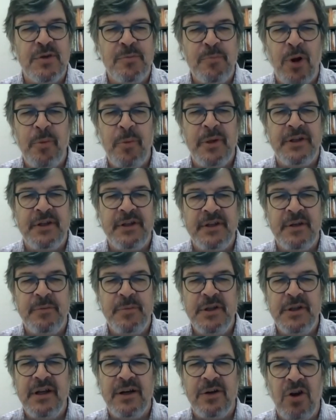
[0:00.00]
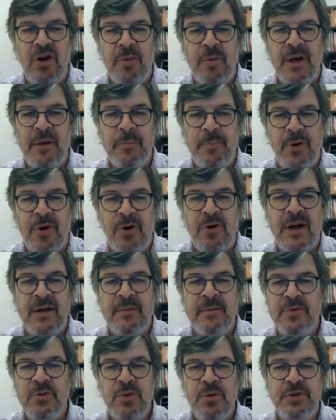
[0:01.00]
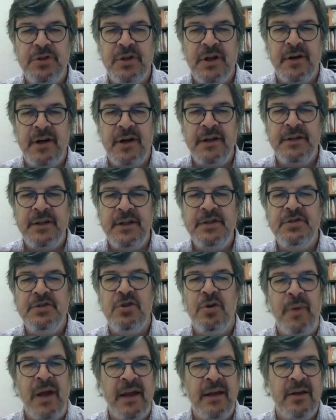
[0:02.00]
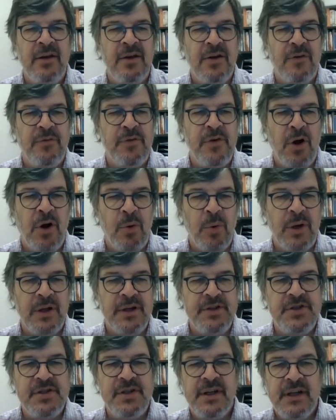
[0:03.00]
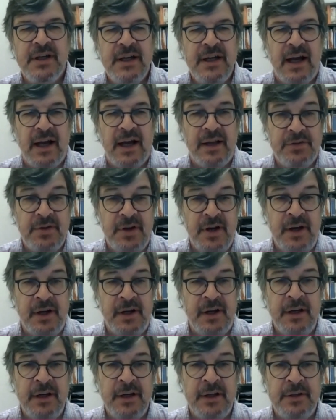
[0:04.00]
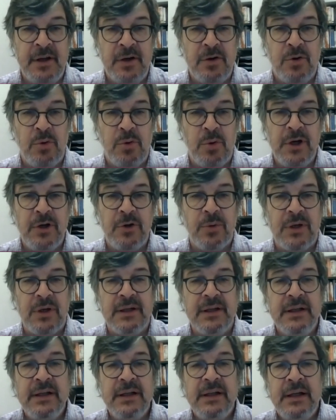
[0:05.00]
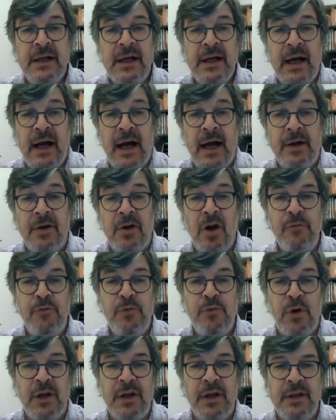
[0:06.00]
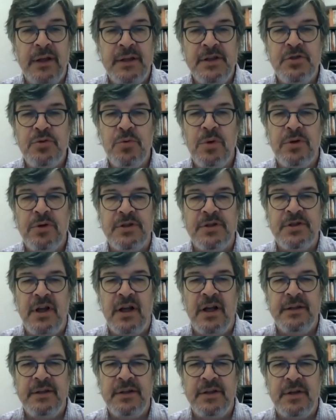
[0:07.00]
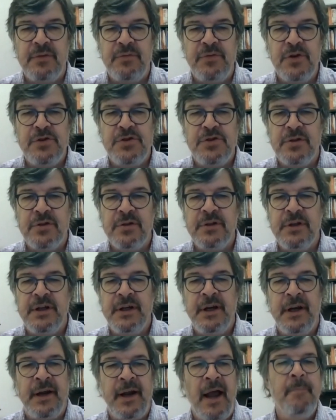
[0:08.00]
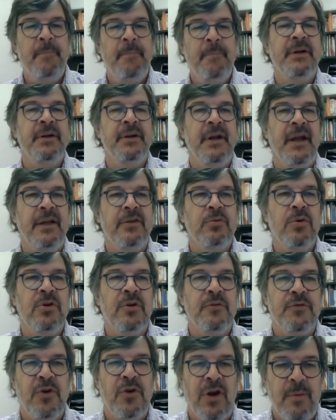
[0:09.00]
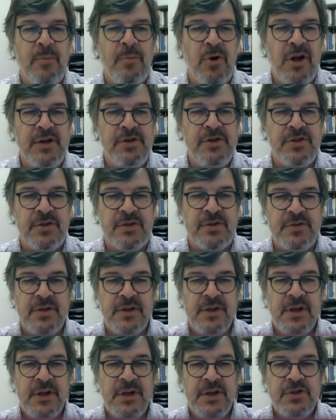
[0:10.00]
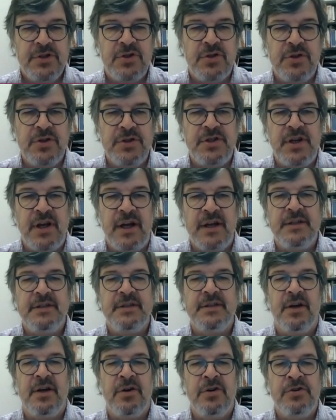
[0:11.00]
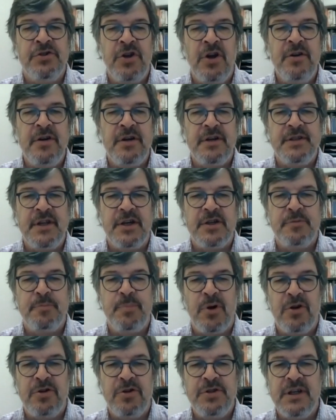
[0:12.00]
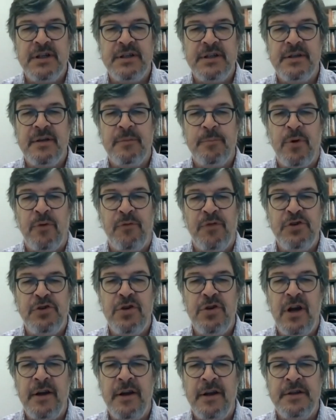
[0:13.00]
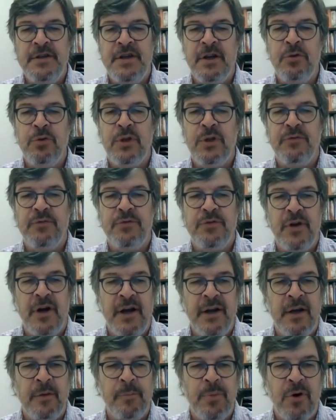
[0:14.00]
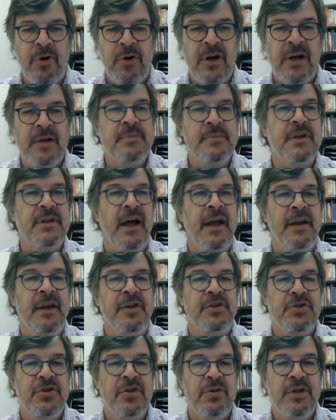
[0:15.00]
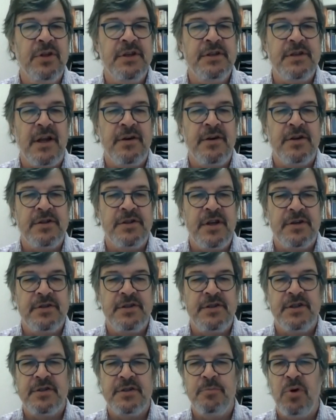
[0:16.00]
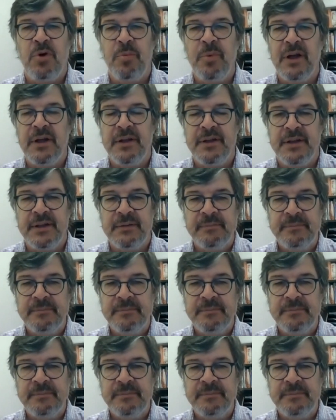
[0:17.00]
involved in the Vita Global program to integrate this domain of knowledge and training in their curricula. And hopefully this will result in the future in an ample network of collaborations, such as joint research projects, professional and executive training programs, and students and researchers' mobility.